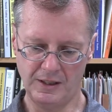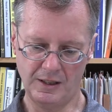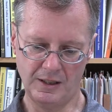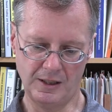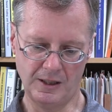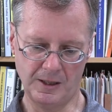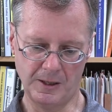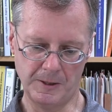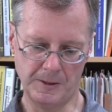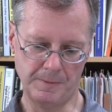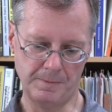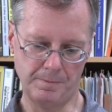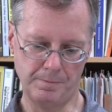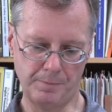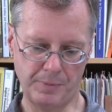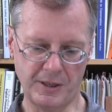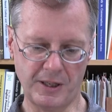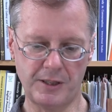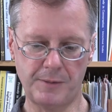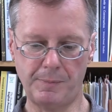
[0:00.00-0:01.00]

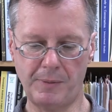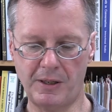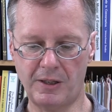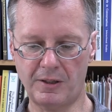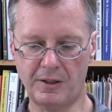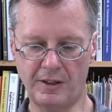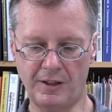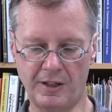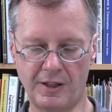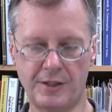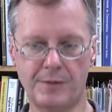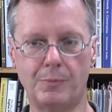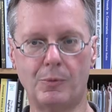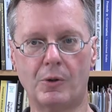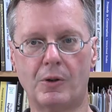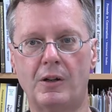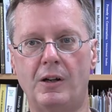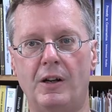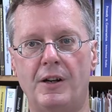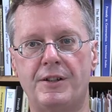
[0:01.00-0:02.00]
but it's better and it's more
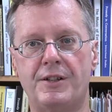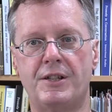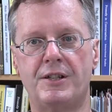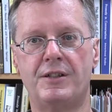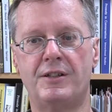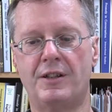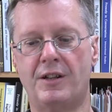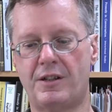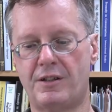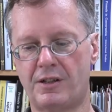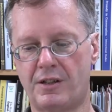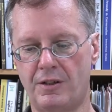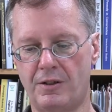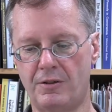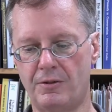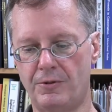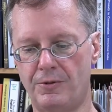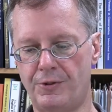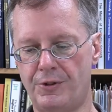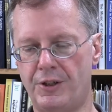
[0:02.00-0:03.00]
cautious in its
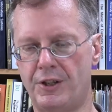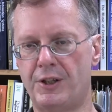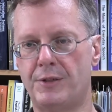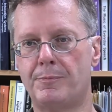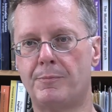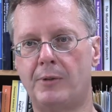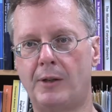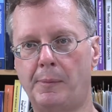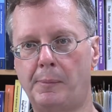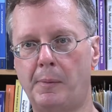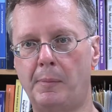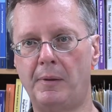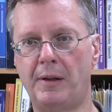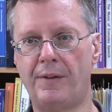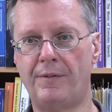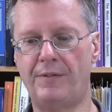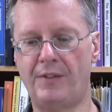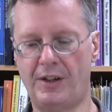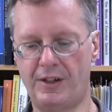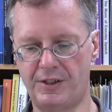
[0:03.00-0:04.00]
conclusion. He's probably a
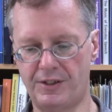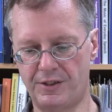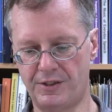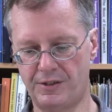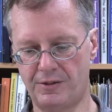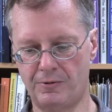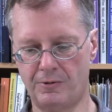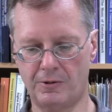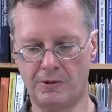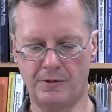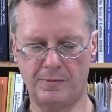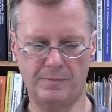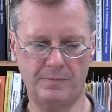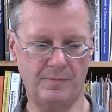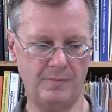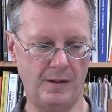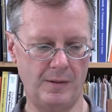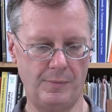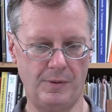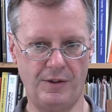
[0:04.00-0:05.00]
fascist, or
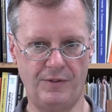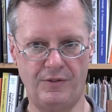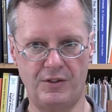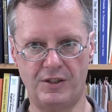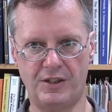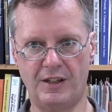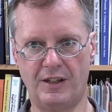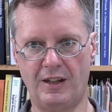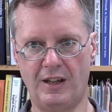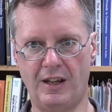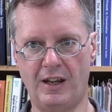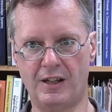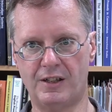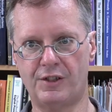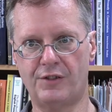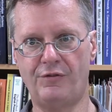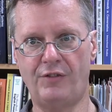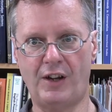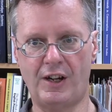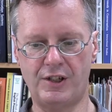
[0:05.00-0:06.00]
maybe if you said he has
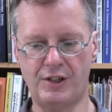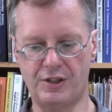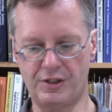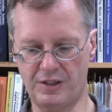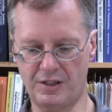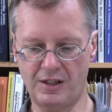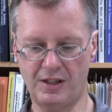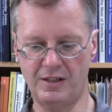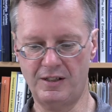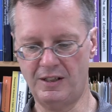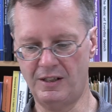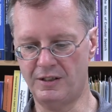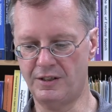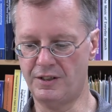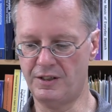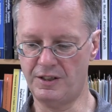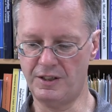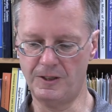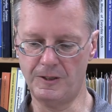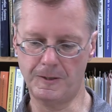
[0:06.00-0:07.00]
fascist
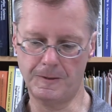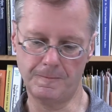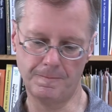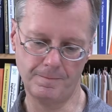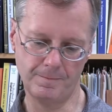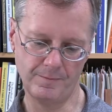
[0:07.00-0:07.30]
tendencies.